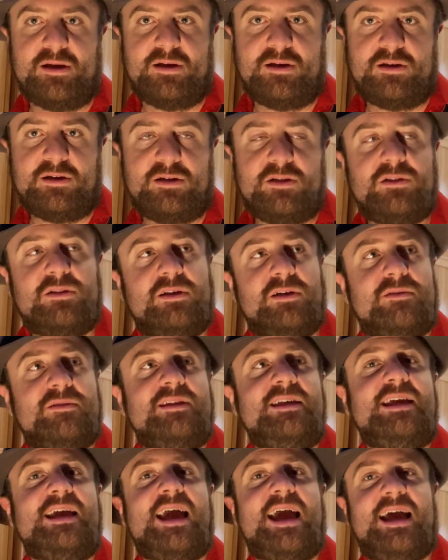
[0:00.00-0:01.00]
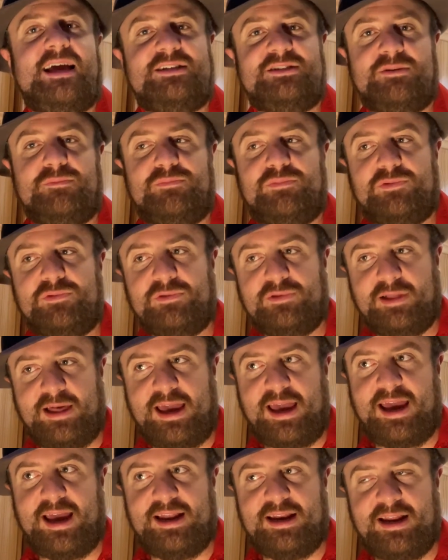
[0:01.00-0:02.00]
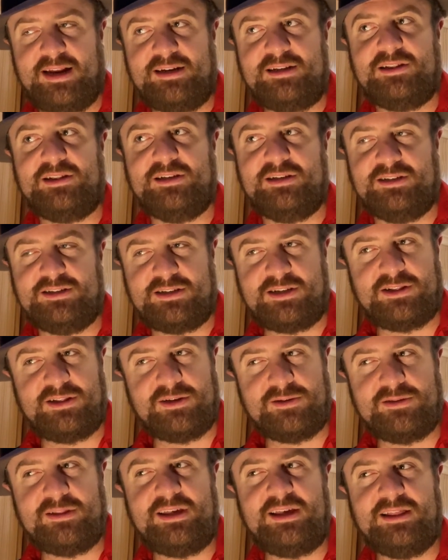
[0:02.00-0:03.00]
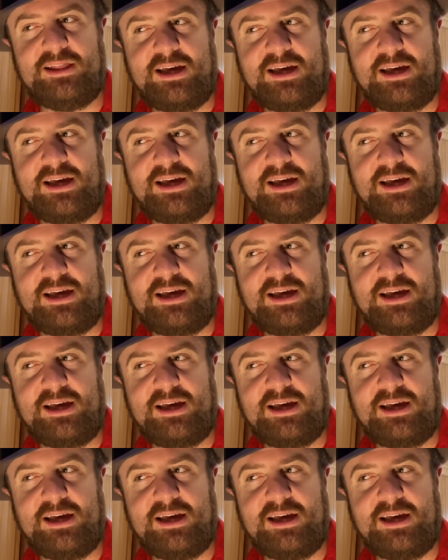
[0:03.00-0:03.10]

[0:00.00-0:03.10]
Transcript: clearly has a plan and cl- is clearly,